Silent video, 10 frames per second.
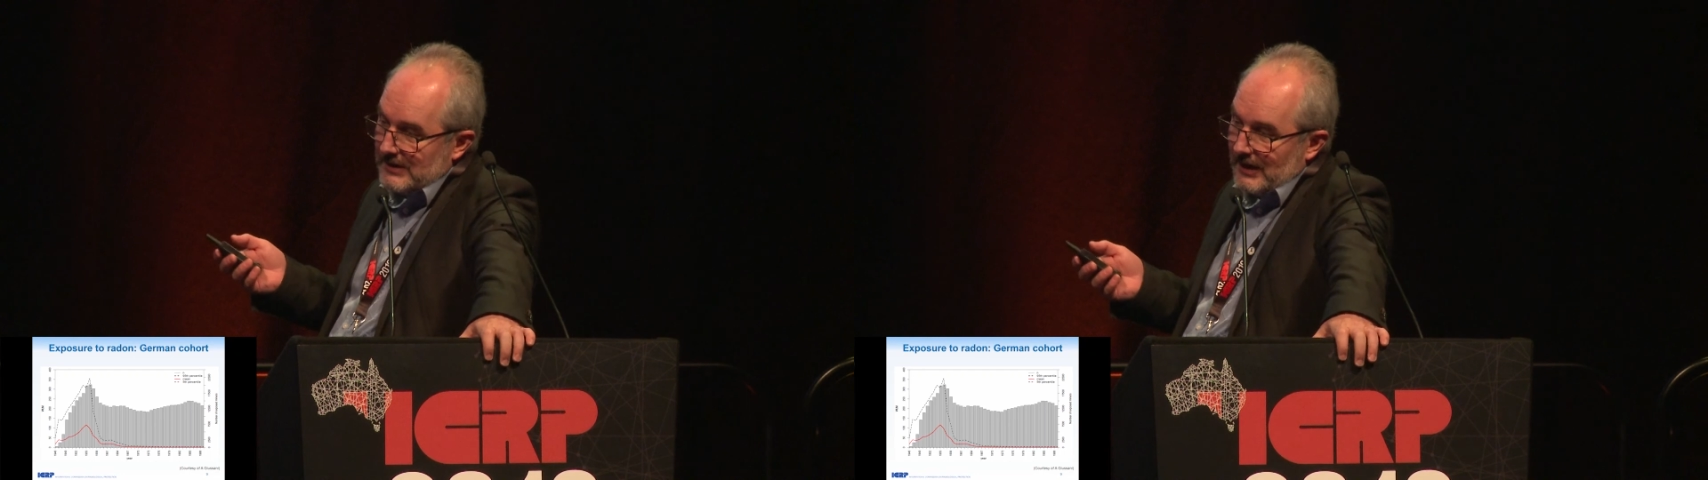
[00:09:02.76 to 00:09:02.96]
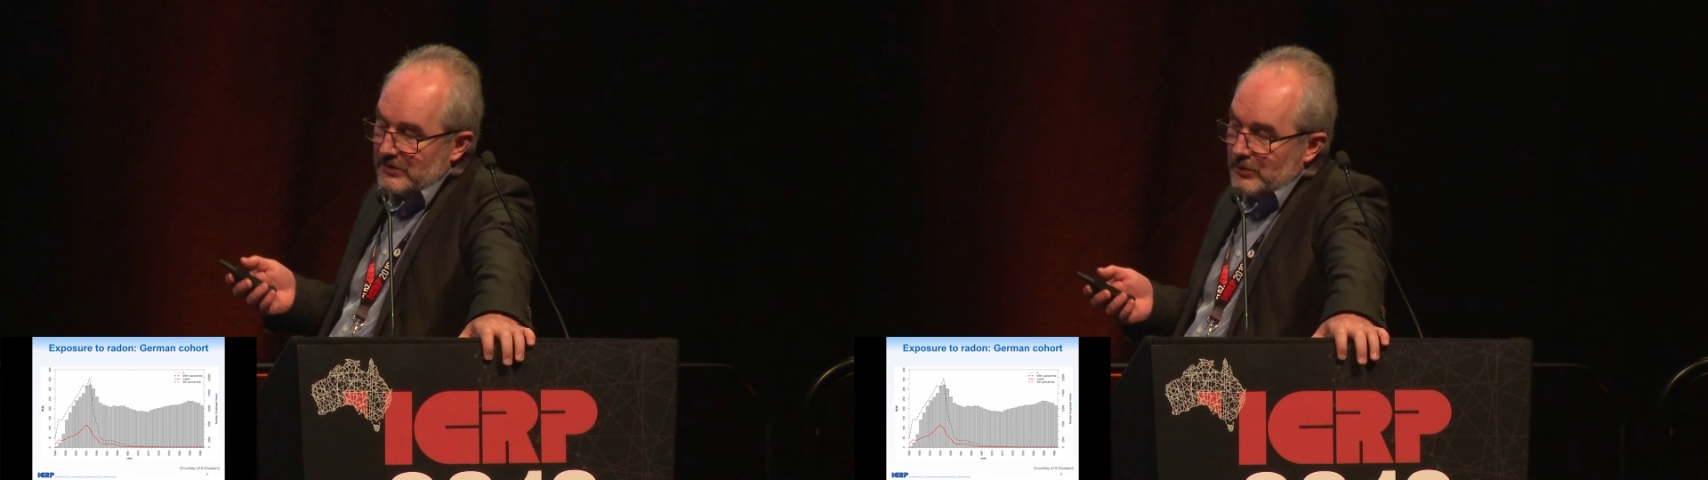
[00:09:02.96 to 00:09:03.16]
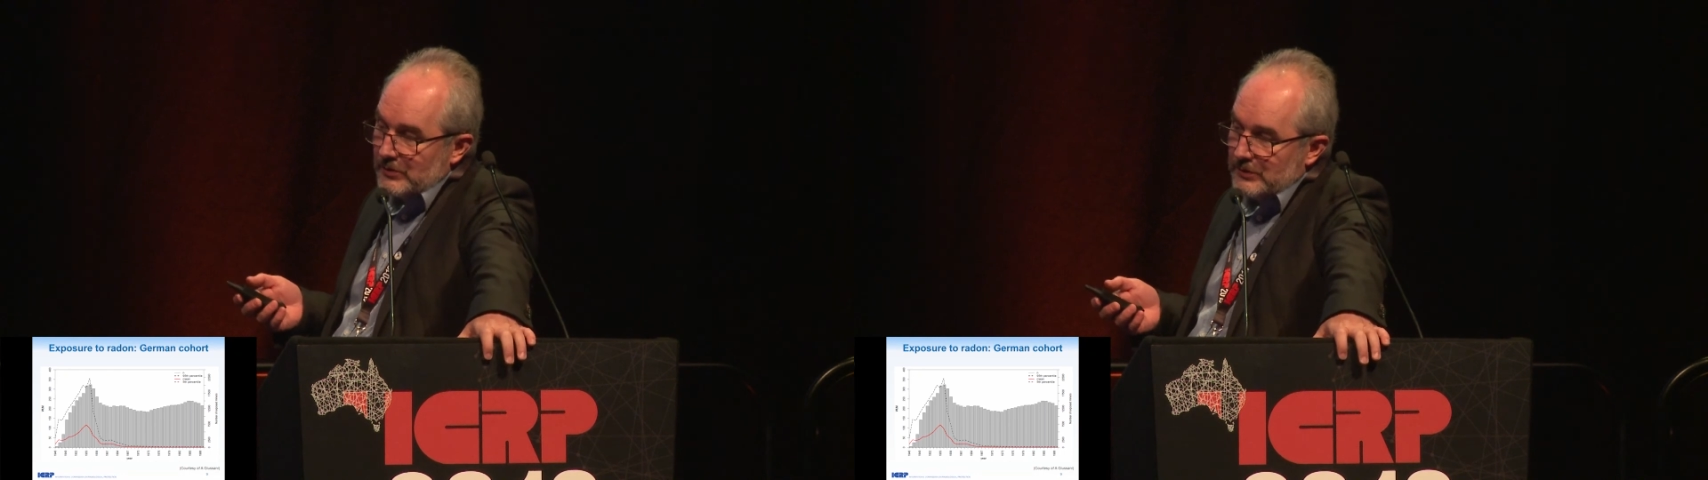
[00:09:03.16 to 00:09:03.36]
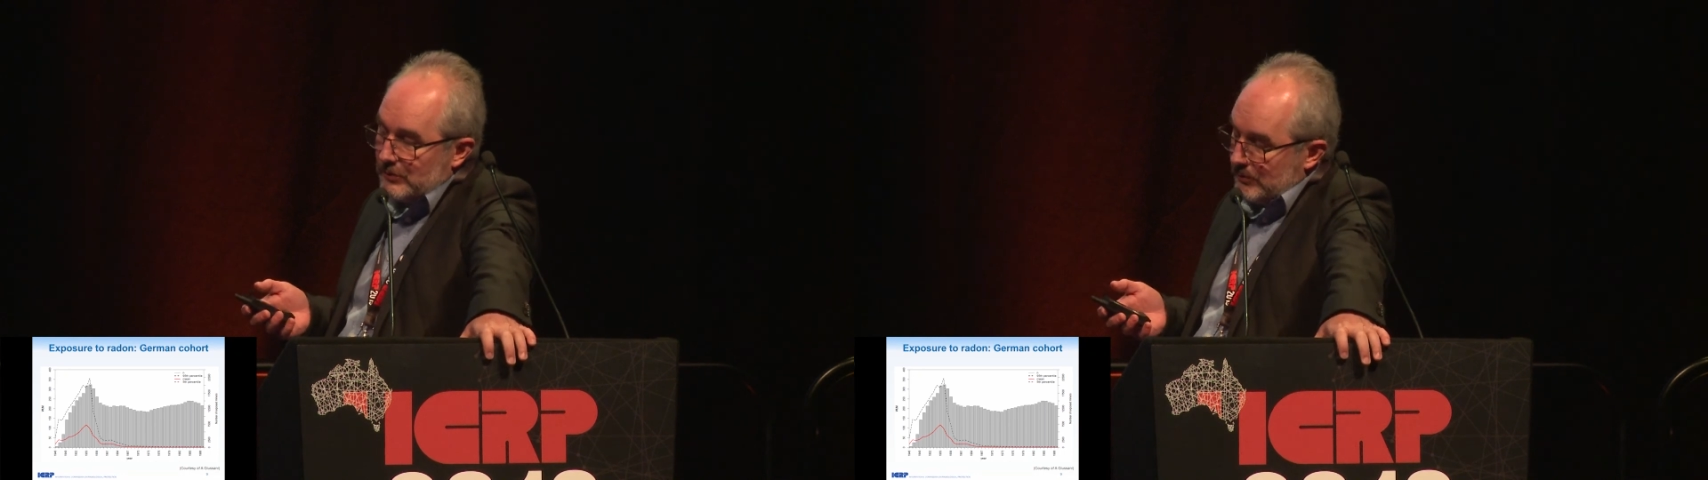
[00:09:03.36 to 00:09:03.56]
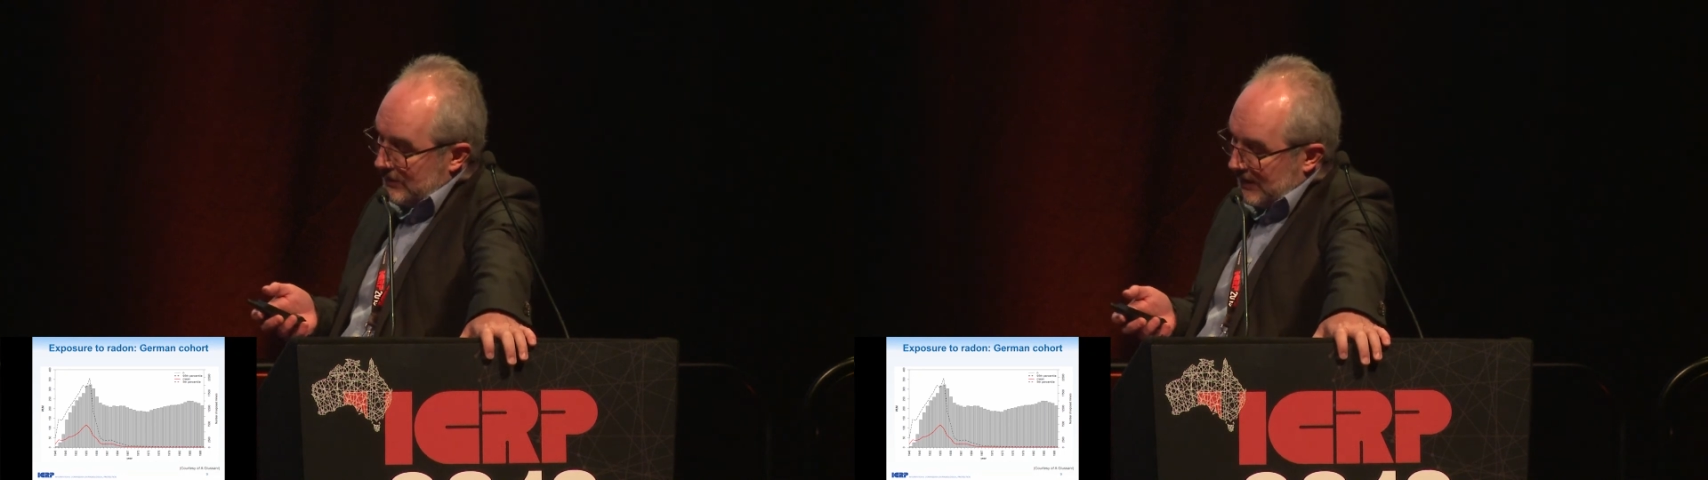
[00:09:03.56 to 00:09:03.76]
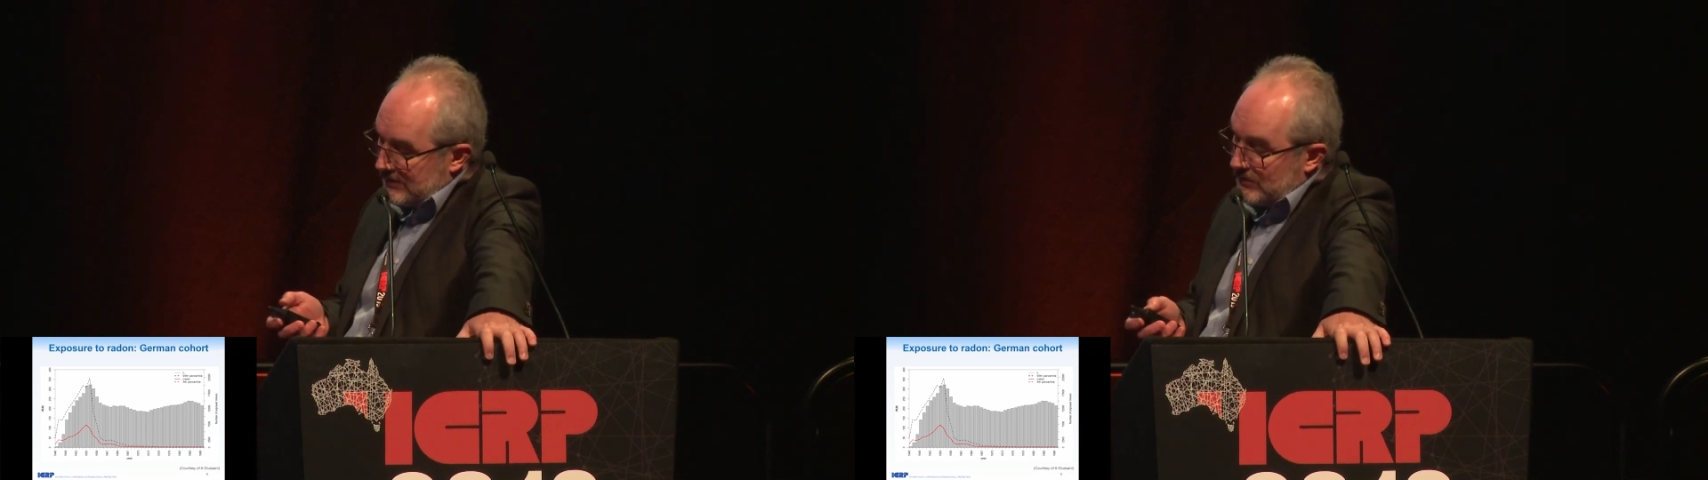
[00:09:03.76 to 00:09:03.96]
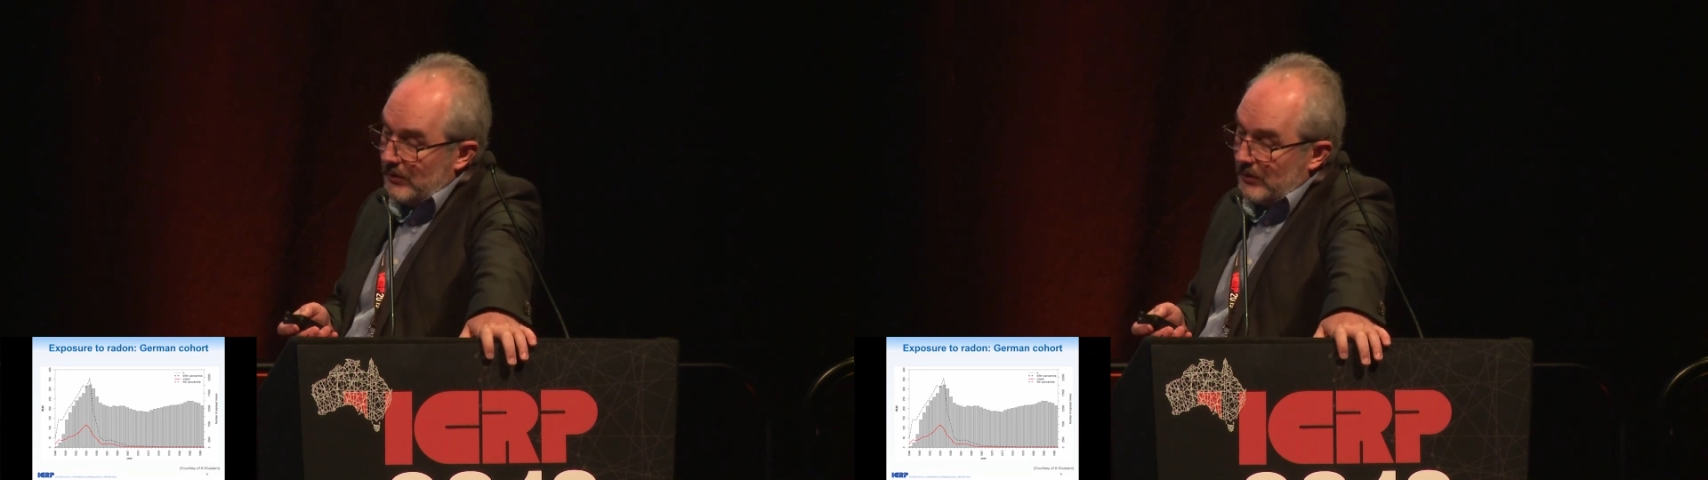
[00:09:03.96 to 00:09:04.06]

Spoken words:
I told you, that's the